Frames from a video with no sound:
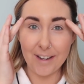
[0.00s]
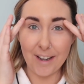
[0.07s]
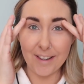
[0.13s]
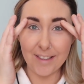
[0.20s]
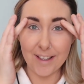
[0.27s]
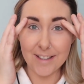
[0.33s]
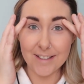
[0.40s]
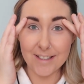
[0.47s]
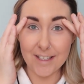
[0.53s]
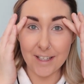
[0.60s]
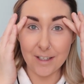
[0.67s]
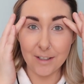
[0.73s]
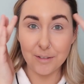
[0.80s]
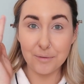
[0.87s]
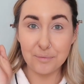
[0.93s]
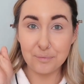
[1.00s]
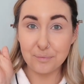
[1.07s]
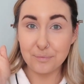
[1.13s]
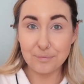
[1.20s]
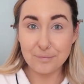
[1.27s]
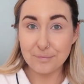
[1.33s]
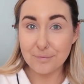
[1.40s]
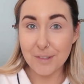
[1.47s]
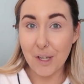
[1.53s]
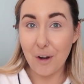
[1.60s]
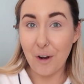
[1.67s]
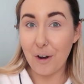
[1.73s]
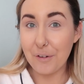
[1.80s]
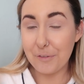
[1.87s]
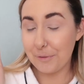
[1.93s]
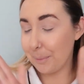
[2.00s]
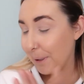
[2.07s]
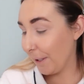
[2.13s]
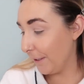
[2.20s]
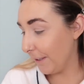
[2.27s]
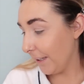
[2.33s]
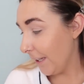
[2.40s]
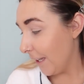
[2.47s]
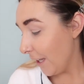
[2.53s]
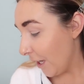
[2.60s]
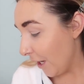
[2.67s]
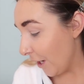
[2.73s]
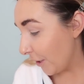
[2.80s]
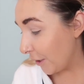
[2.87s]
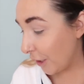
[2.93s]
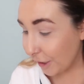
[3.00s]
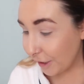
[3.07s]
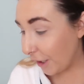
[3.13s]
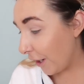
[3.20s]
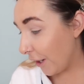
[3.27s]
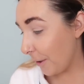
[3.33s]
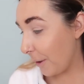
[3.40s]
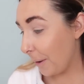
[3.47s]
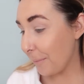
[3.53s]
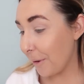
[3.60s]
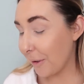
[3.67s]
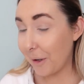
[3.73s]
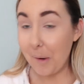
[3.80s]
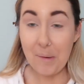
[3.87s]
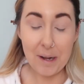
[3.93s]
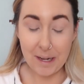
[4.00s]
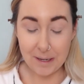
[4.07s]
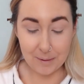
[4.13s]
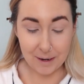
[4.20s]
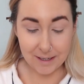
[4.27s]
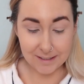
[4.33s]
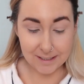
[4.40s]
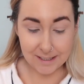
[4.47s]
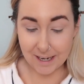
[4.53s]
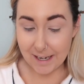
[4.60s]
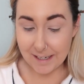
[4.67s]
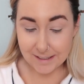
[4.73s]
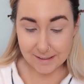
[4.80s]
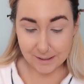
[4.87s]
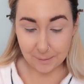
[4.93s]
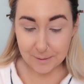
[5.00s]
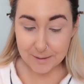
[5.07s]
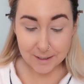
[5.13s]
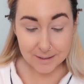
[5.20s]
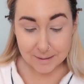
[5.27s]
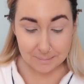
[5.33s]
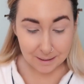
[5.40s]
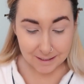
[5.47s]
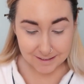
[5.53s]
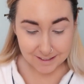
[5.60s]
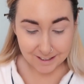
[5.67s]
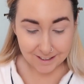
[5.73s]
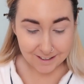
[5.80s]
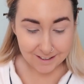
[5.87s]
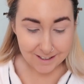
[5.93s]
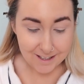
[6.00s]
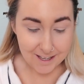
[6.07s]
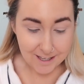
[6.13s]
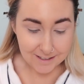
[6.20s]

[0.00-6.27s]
Like, they're still off, but you know I'm not going anywhere today, so it doesn't matter.